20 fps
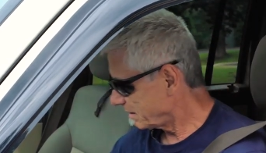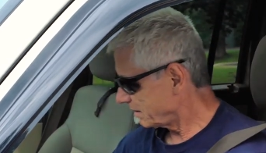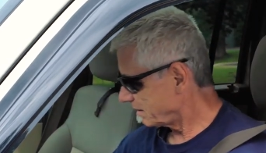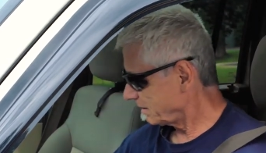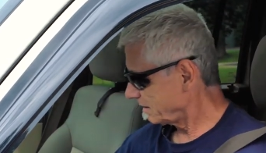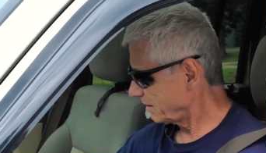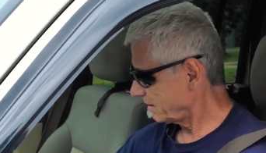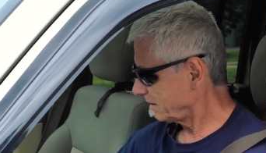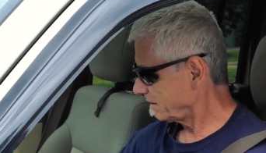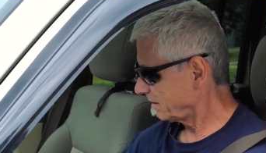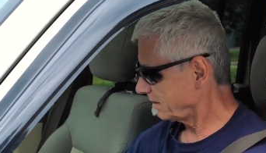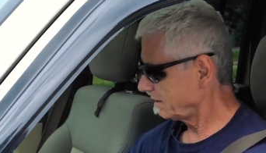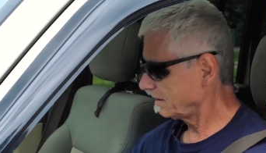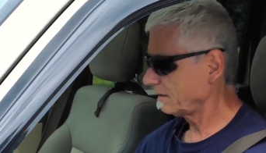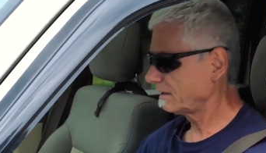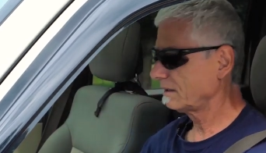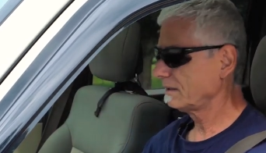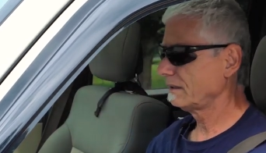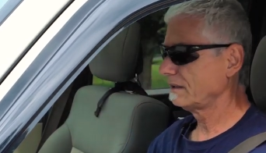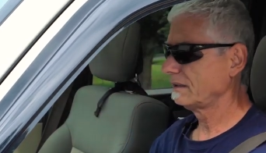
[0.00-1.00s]

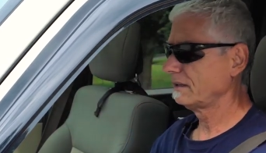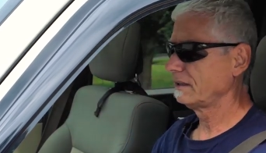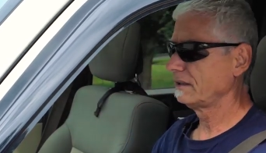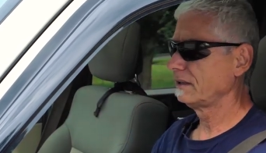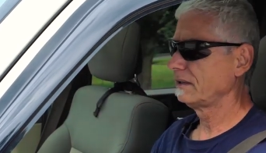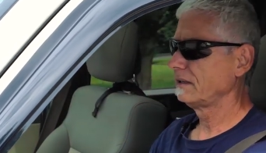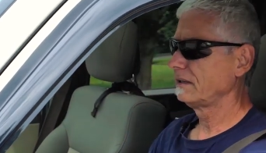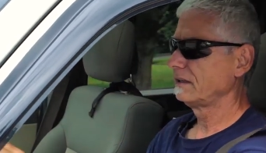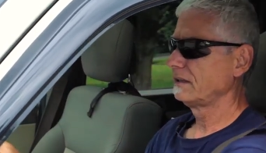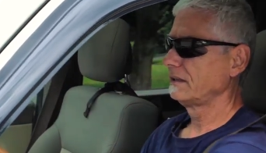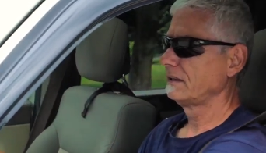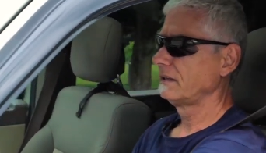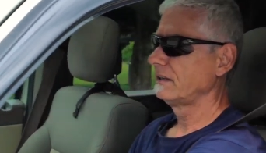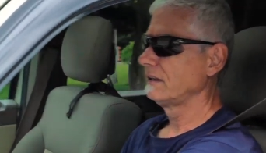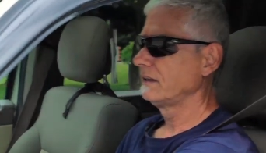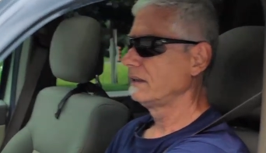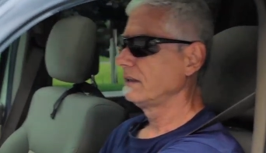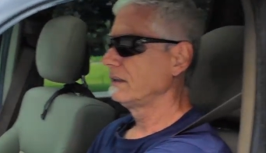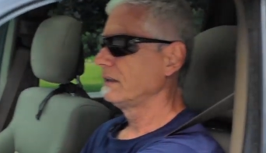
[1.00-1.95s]
(no one is talking)